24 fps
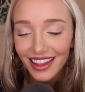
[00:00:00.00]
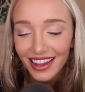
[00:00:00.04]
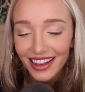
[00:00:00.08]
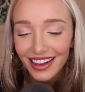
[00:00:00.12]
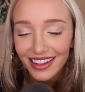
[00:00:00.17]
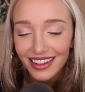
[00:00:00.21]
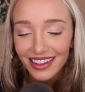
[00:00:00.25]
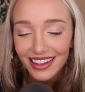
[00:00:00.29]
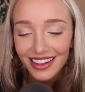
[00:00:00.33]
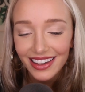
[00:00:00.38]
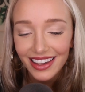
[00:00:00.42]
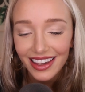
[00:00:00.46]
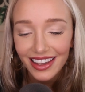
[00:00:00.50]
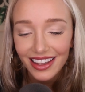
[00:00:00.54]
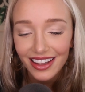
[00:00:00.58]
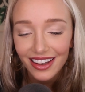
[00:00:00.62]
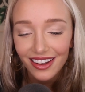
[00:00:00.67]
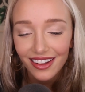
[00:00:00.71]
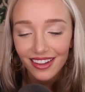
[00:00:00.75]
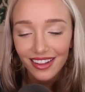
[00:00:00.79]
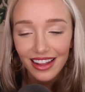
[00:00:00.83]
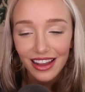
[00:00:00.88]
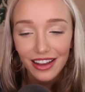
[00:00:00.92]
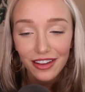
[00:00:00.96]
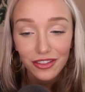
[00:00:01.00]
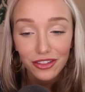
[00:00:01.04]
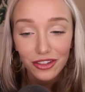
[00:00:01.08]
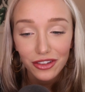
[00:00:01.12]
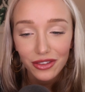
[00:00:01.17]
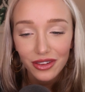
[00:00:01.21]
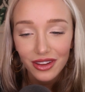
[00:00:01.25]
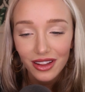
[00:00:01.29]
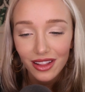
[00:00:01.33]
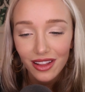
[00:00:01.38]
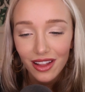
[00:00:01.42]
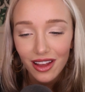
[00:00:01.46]
lighting a candle after
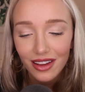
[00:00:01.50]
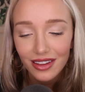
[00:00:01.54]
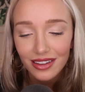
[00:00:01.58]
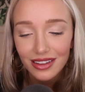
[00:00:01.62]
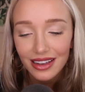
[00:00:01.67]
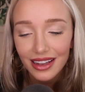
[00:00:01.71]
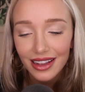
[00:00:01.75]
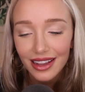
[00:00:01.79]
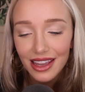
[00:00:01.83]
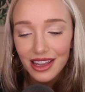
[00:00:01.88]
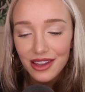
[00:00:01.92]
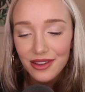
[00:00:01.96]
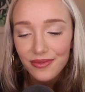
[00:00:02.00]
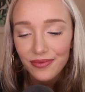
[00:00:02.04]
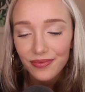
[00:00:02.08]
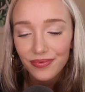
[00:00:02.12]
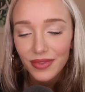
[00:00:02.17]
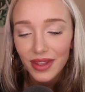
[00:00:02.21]
a long day?